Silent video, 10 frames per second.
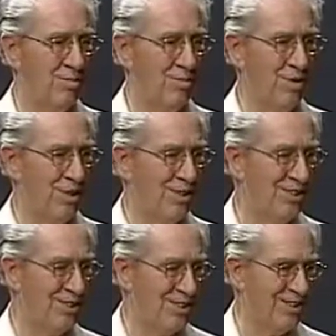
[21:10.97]

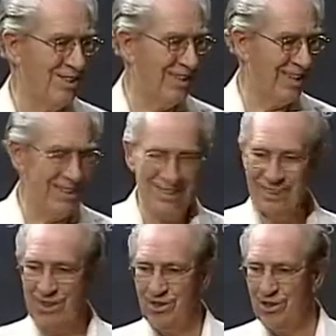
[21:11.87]
Peace
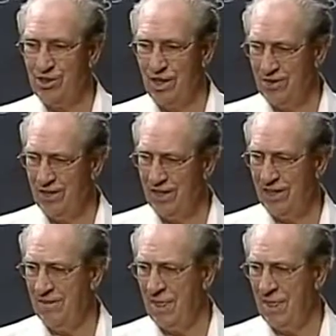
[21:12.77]
and safety.